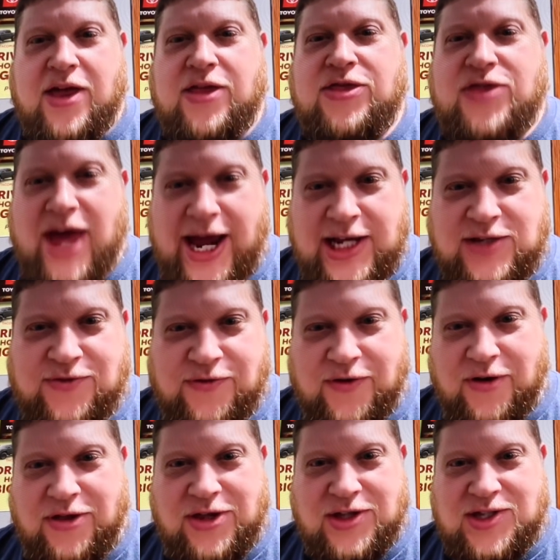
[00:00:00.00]
thanks
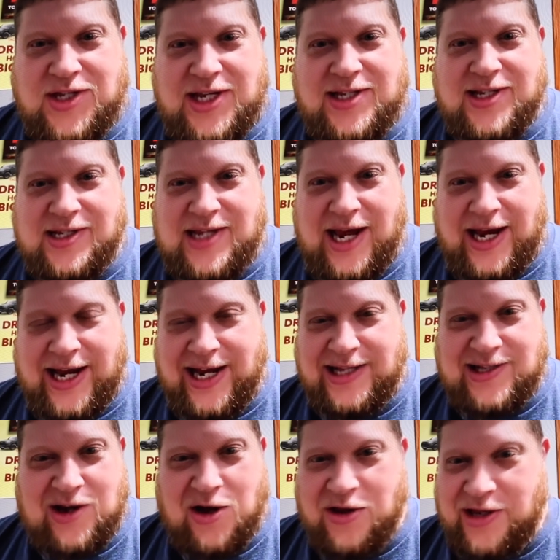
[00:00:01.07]
for the season
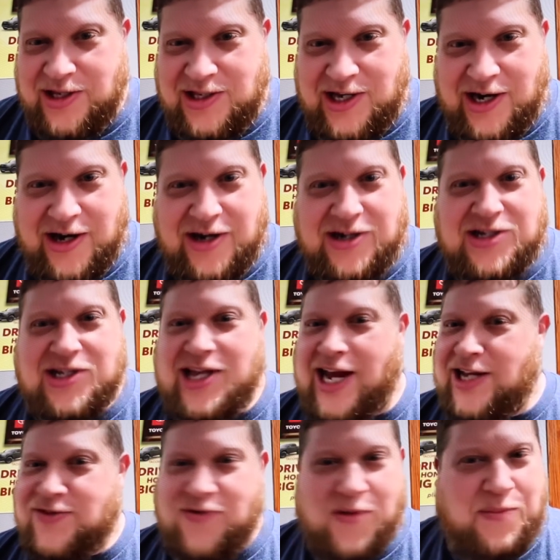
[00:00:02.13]
tickets all these years.
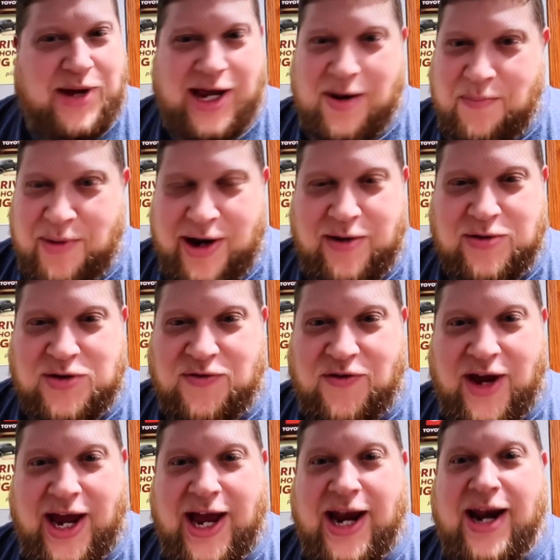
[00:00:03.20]
Thanks for being a Bengals
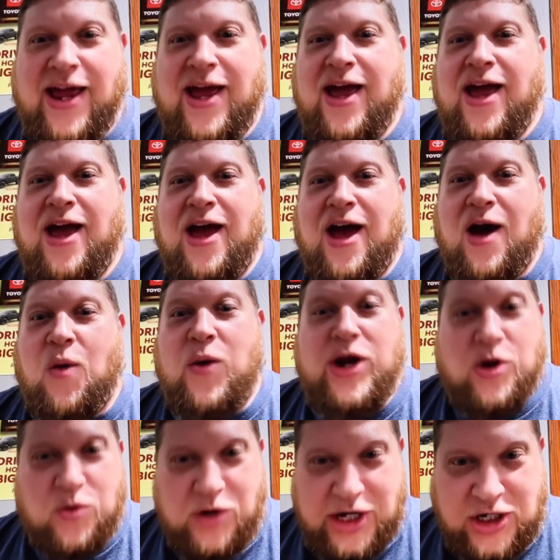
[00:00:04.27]
fan. We
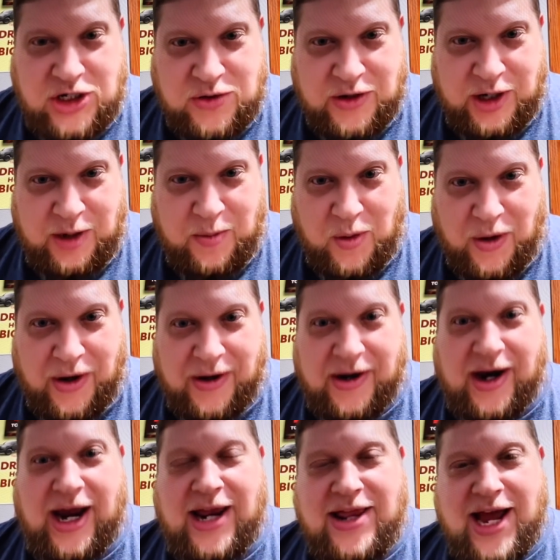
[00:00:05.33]
don't need you anymore.
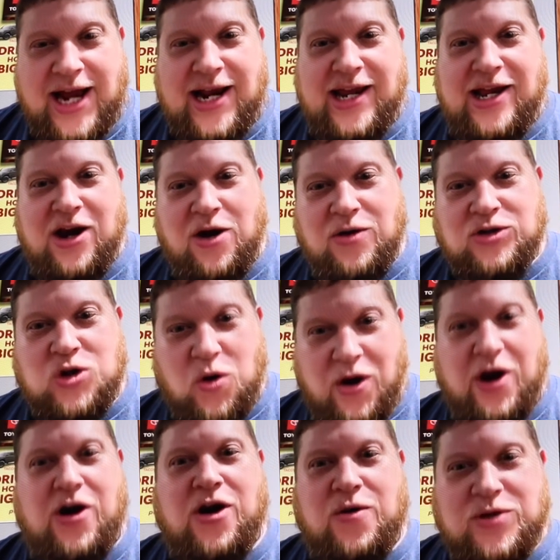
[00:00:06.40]
Yep. And then, you know,
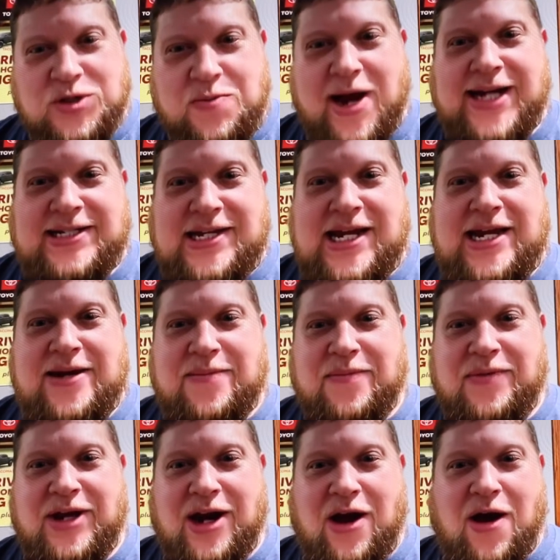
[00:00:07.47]
Twitter was my
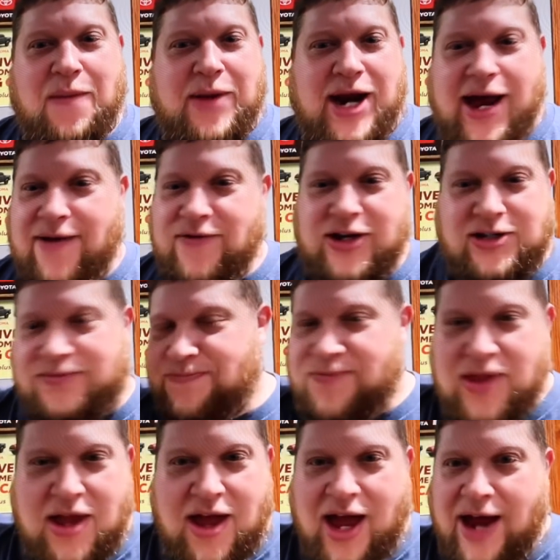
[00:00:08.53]
team. You know, I mean, I have a.
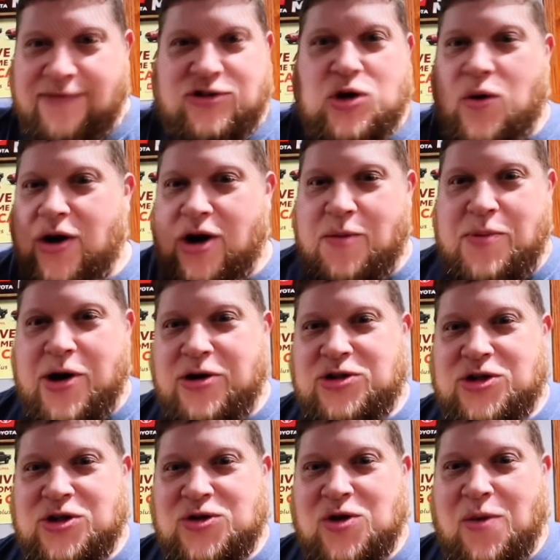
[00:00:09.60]
You're going to banner
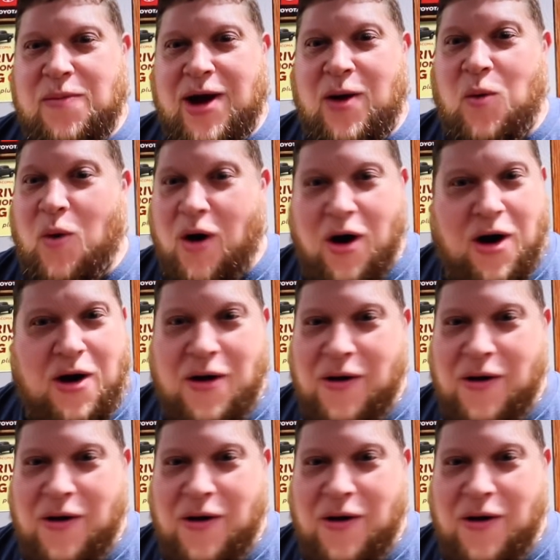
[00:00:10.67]
behind your head.